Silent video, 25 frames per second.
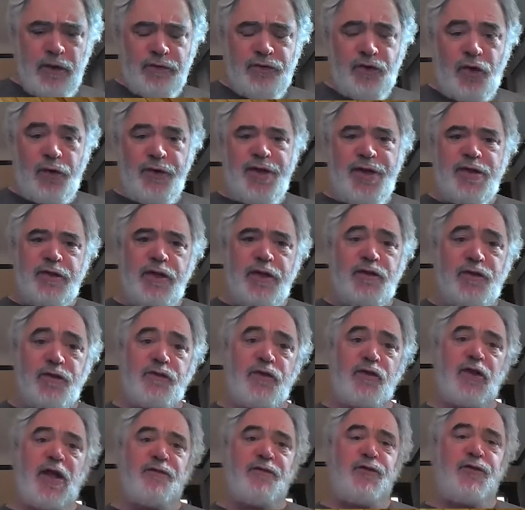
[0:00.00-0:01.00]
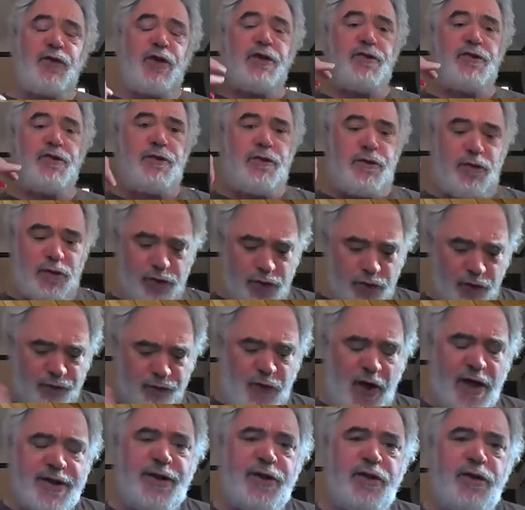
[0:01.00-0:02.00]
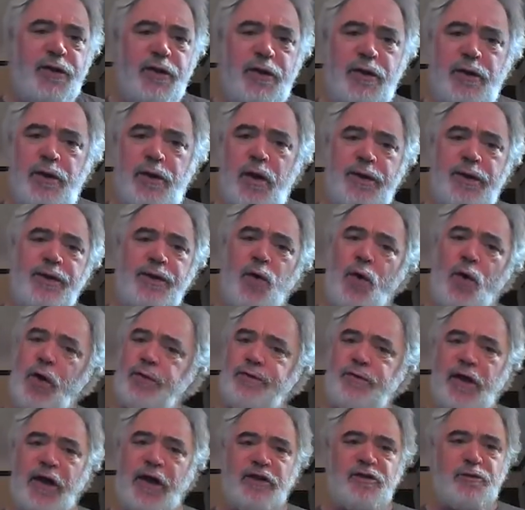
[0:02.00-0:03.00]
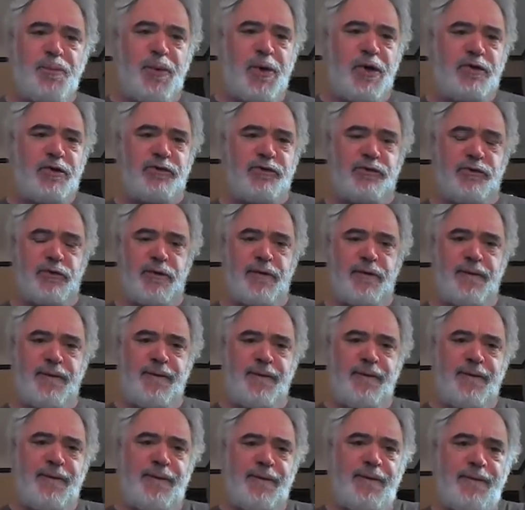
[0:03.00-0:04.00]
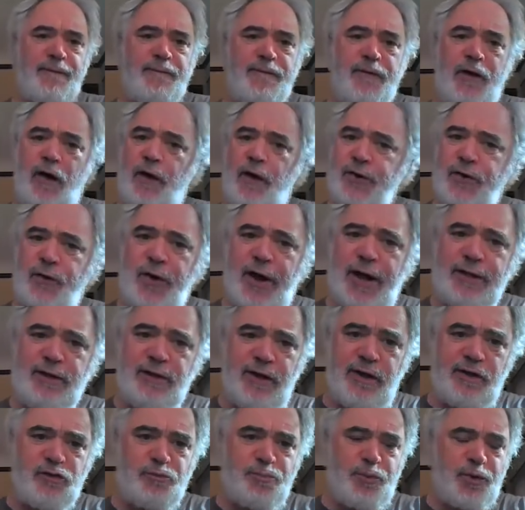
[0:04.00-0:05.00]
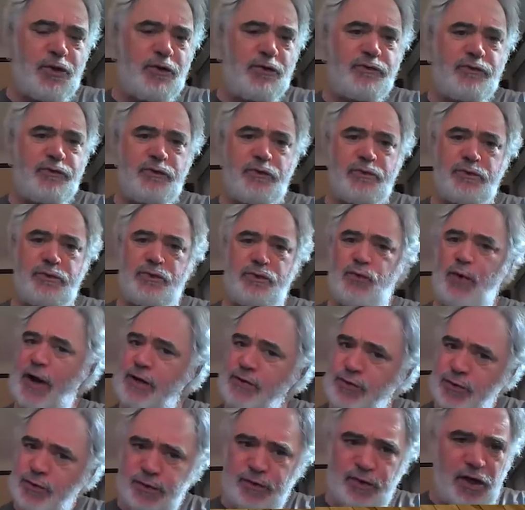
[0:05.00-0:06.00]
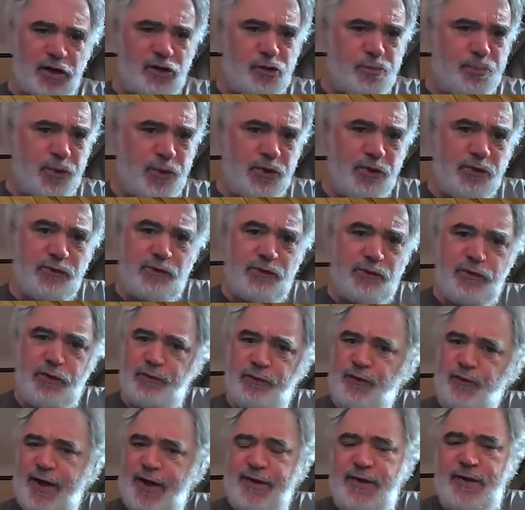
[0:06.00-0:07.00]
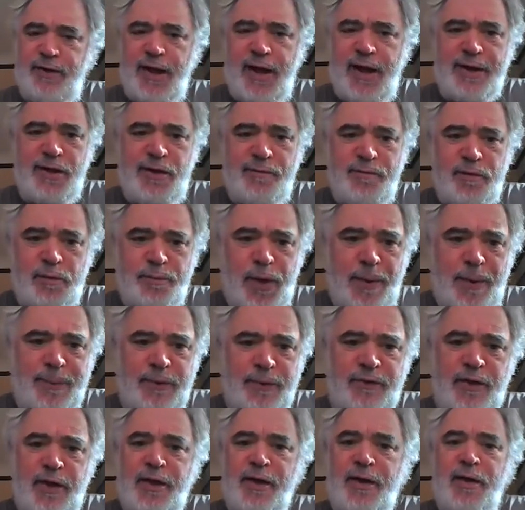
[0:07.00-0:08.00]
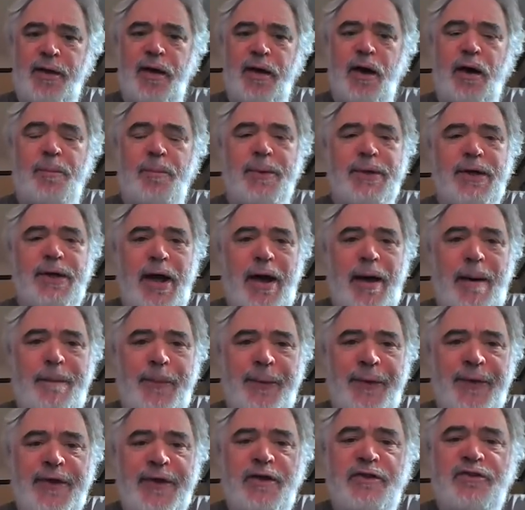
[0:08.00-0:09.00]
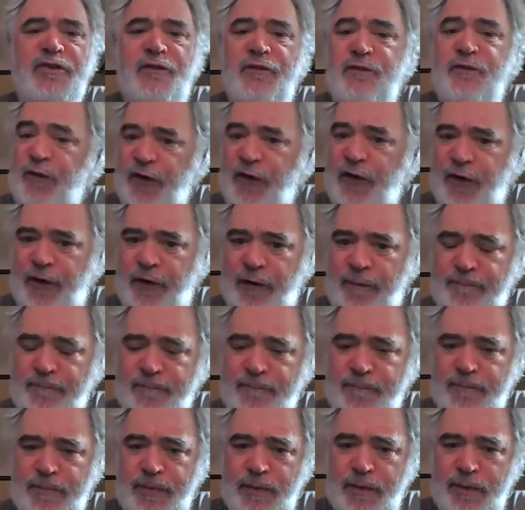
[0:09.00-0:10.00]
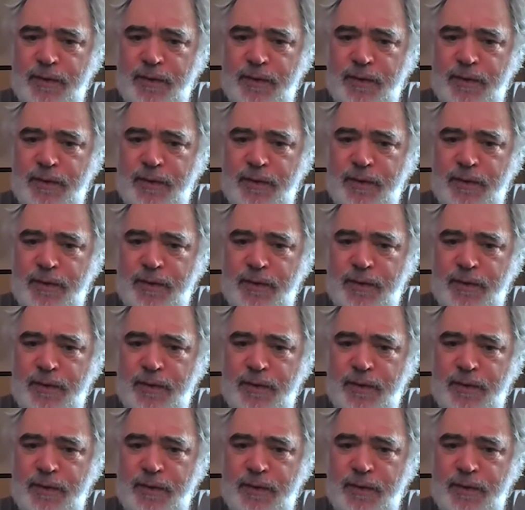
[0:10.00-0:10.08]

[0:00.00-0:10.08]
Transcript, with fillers: So this is a definition. You'll find it in all textbooks, undergrad textbooks, graduate textbooks. You'll find it in academic papers. A monopoly is a firm